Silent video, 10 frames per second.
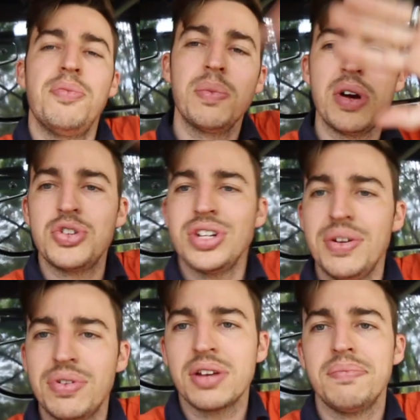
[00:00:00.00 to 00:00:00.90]
pretty much
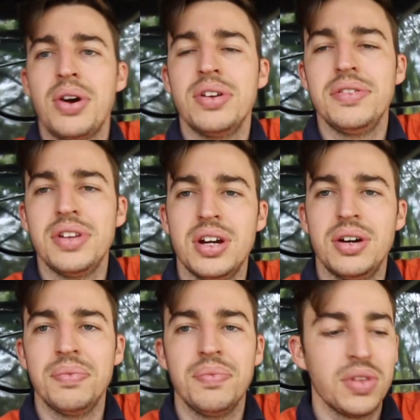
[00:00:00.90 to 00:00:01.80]
every component
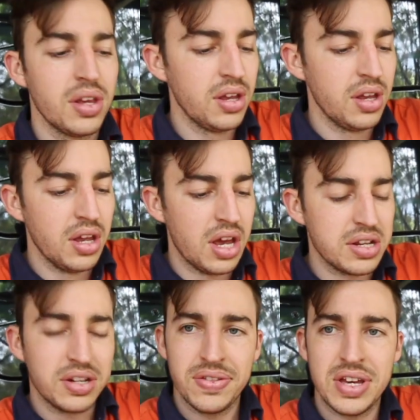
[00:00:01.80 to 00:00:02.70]
down,
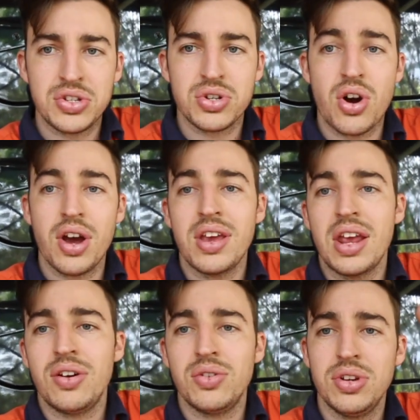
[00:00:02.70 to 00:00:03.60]
let that dry,
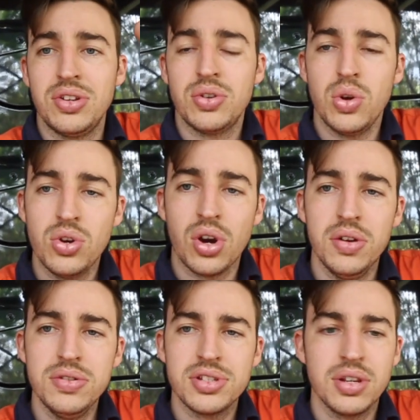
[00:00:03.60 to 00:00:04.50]
and I did 2
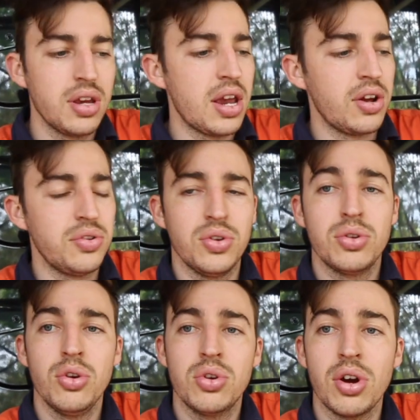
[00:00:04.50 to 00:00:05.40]
coats, and I do
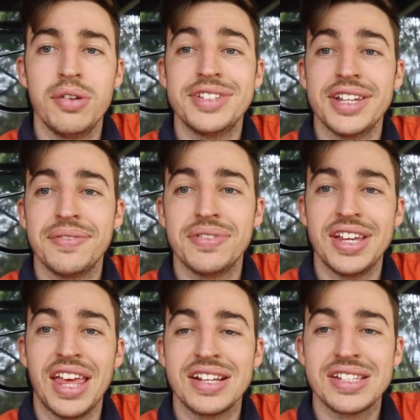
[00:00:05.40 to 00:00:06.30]
2 coats
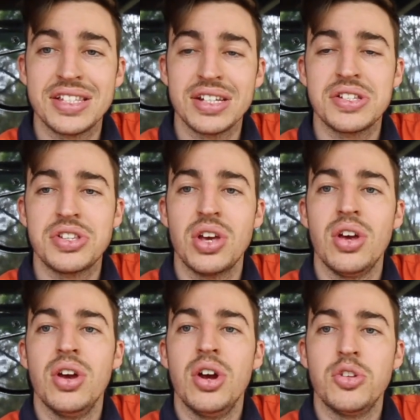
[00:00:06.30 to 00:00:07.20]
every 6
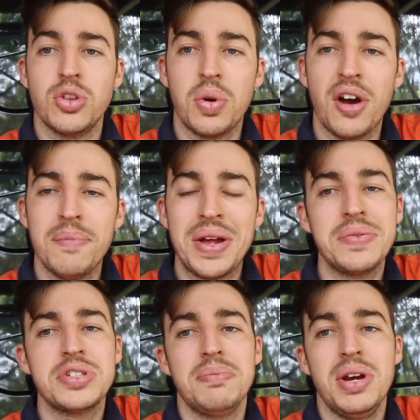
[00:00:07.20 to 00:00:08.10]
to 12
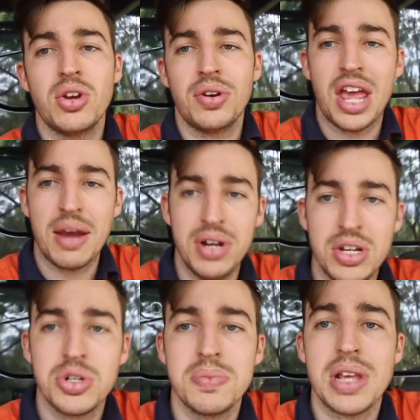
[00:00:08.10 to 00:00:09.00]
months, depending on how many
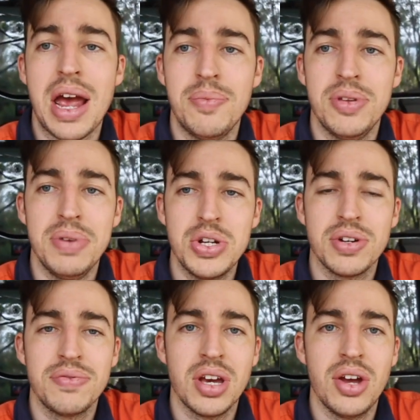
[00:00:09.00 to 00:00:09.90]
trips up the beach
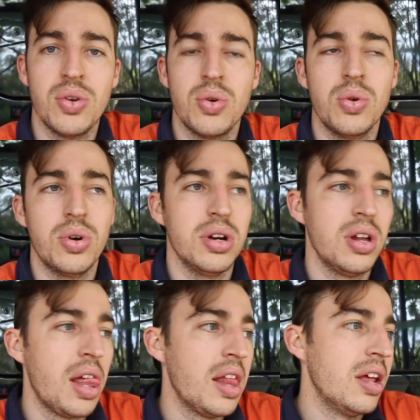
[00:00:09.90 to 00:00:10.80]
I've done, or
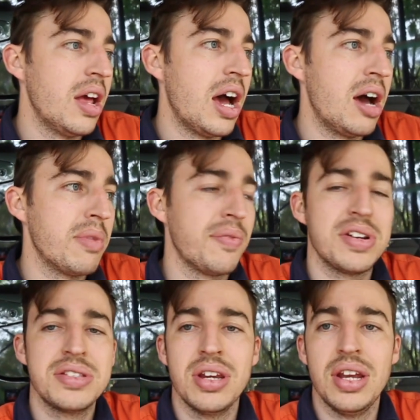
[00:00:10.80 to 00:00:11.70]
if I
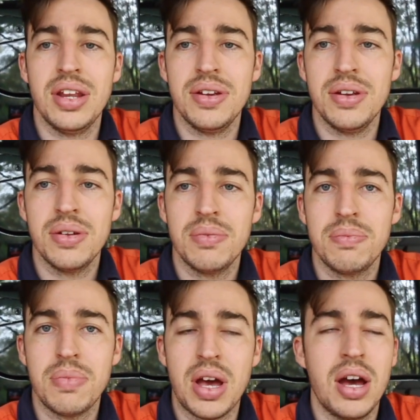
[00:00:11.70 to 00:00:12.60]
see any
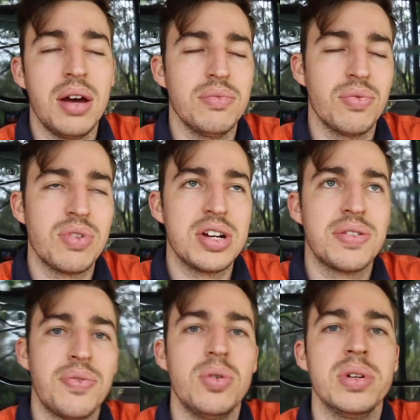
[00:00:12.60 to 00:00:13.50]
rust
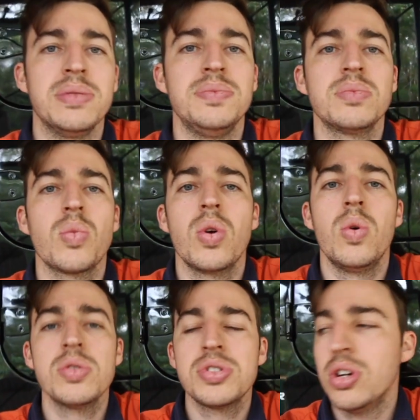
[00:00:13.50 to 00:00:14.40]
forming.
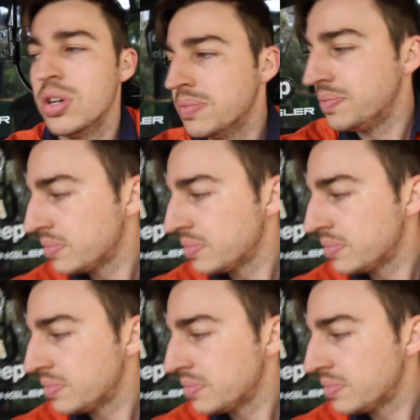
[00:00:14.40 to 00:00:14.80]
Also,